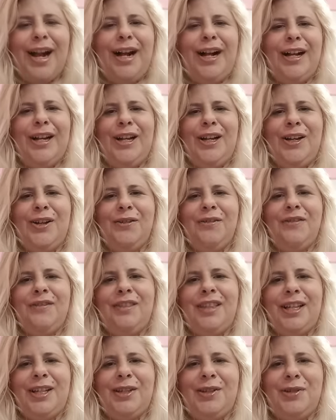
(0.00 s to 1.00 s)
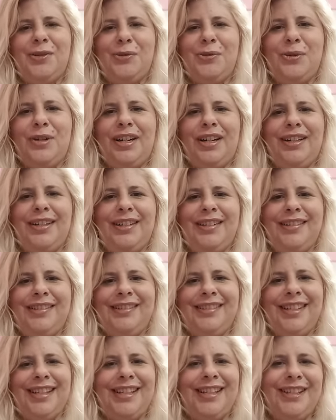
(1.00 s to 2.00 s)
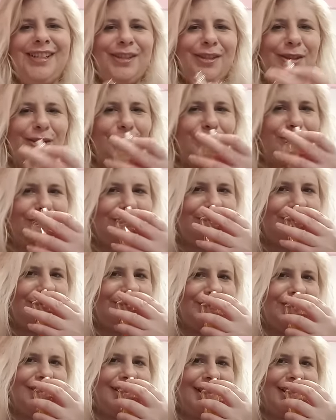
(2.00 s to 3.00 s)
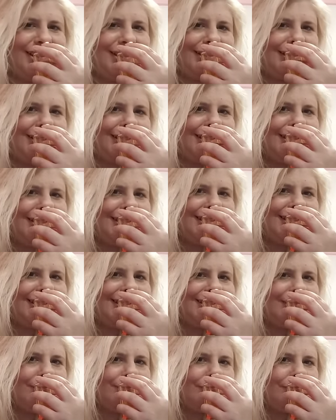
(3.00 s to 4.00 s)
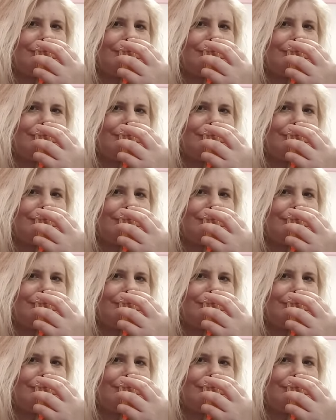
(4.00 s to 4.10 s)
I love this one. It's so nice.